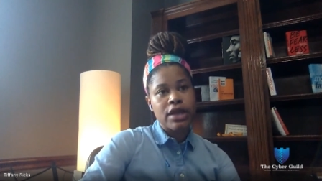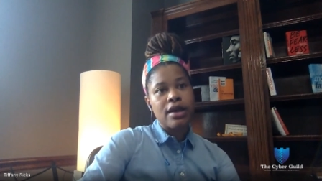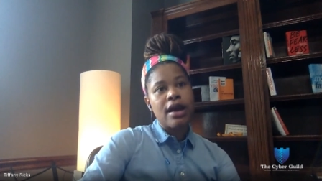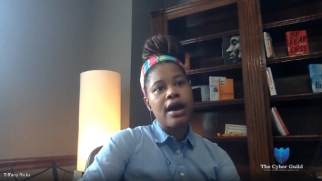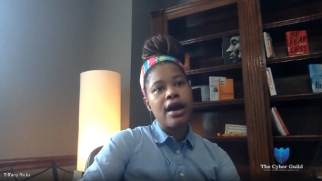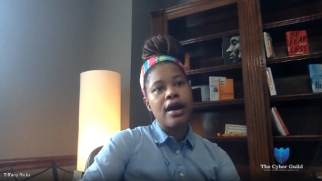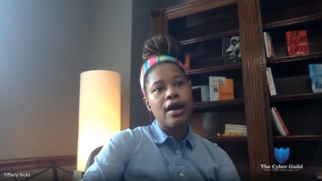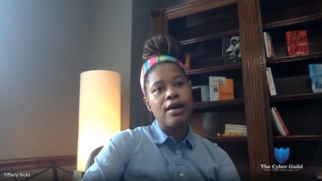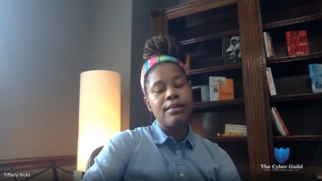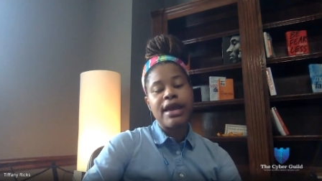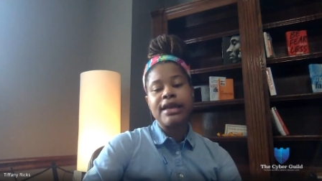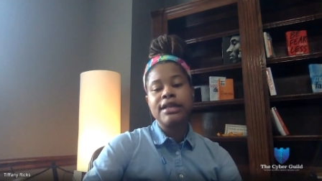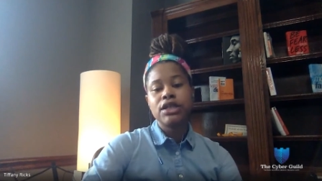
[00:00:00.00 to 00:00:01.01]

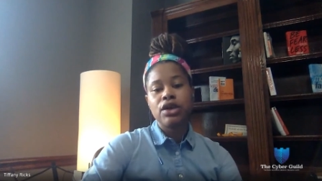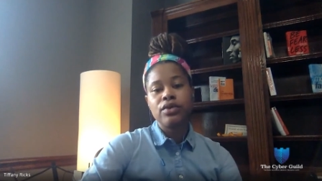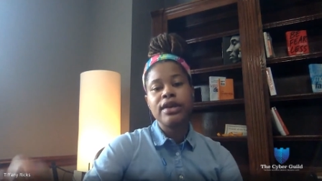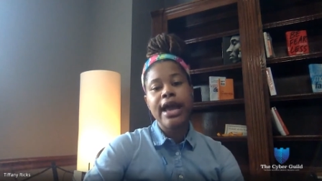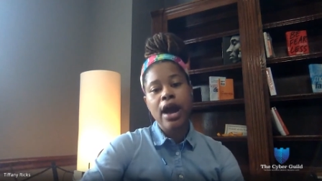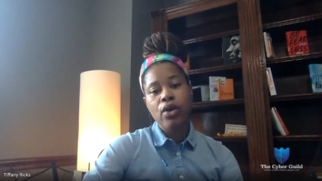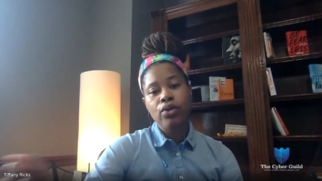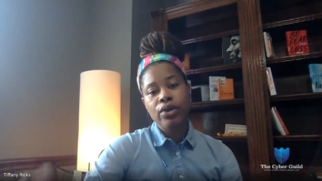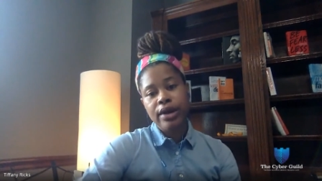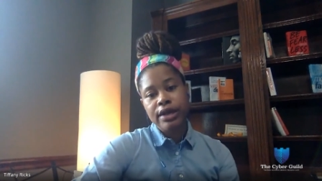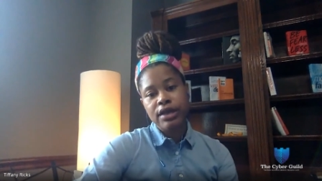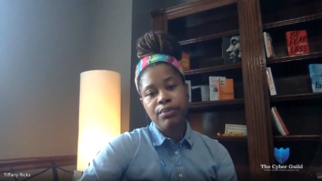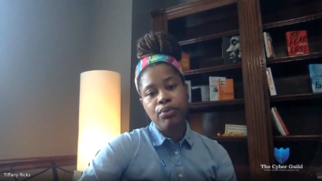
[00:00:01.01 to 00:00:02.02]
And so now we're
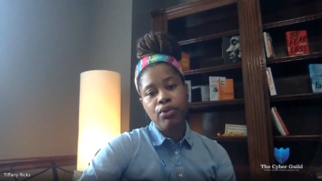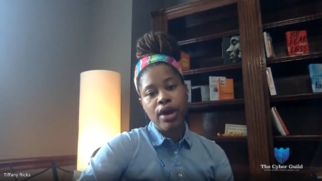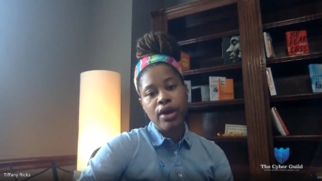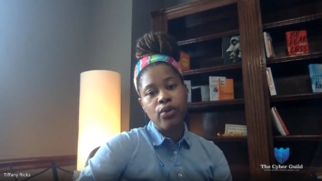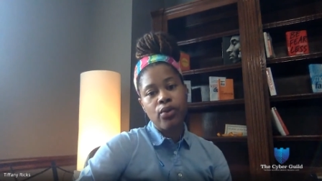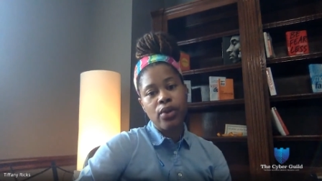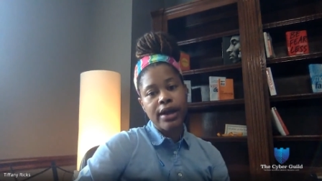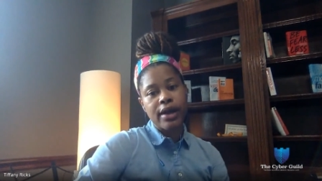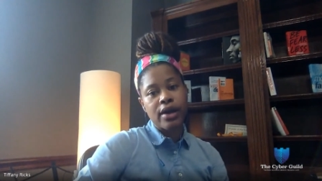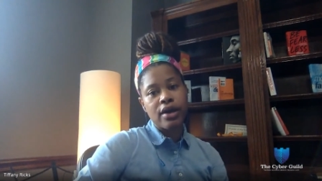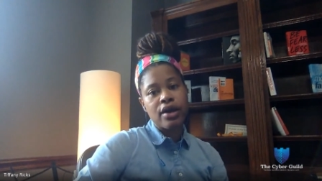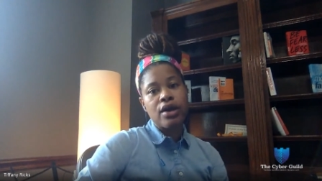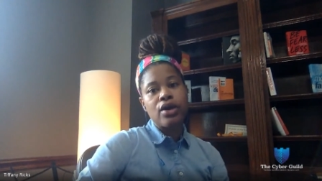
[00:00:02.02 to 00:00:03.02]
at the point
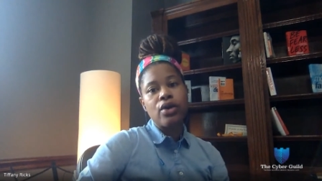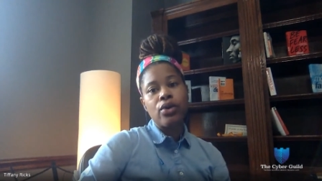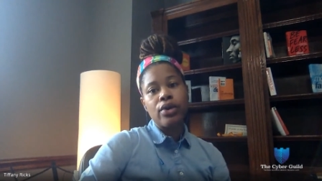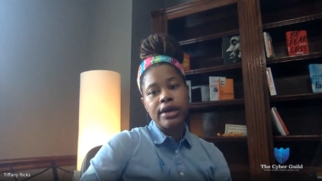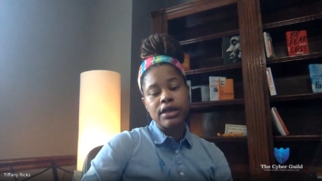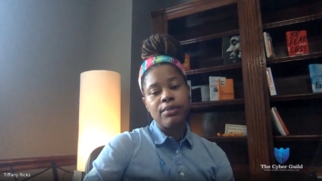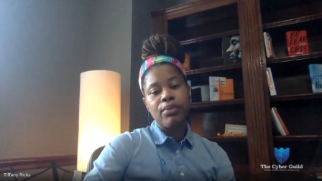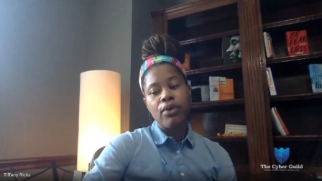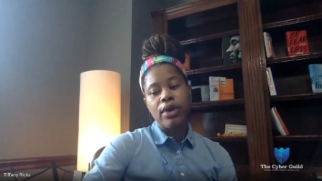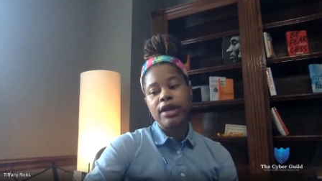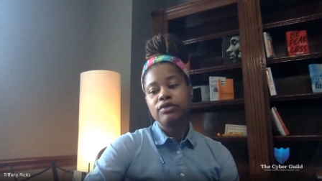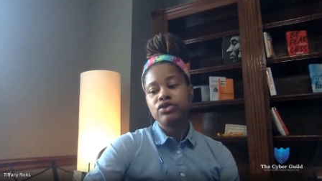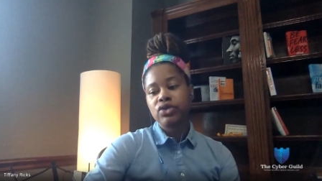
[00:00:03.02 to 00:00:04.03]

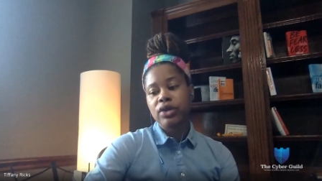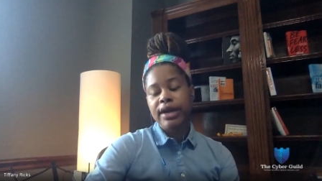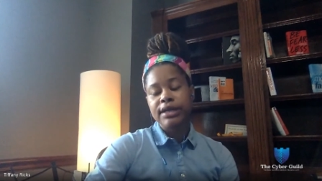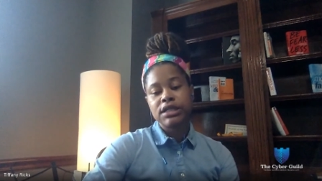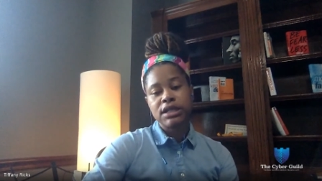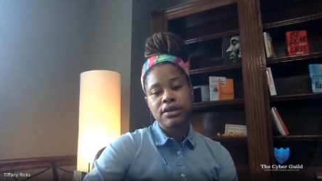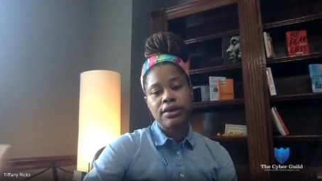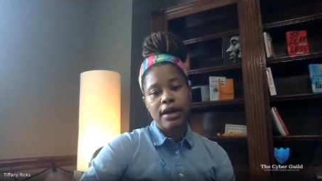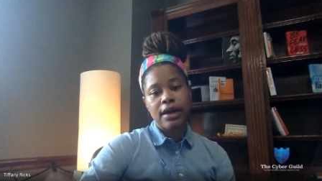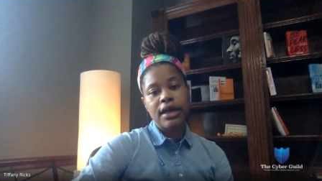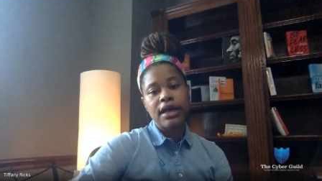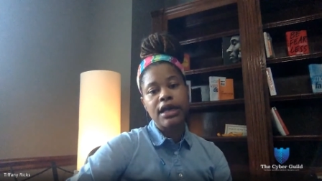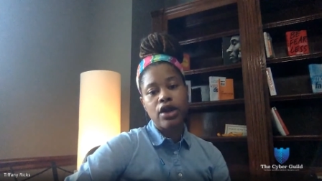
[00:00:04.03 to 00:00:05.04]
of trying
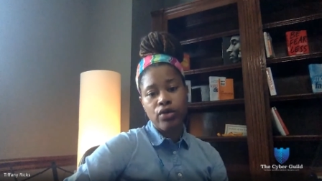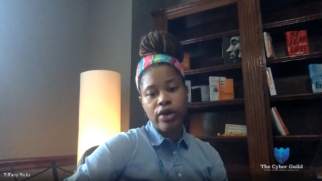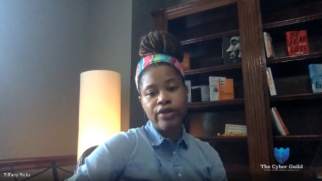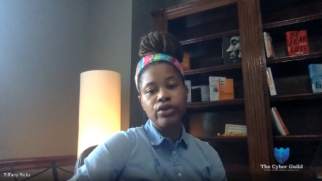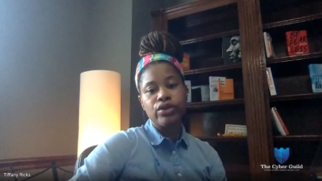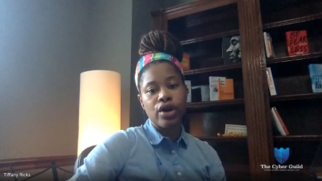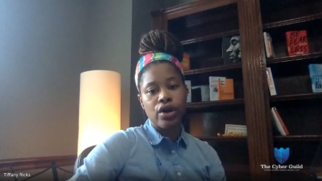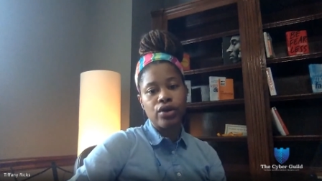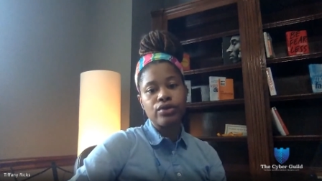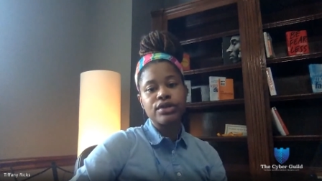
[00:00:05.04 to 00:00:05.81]
to hit our revenue goals.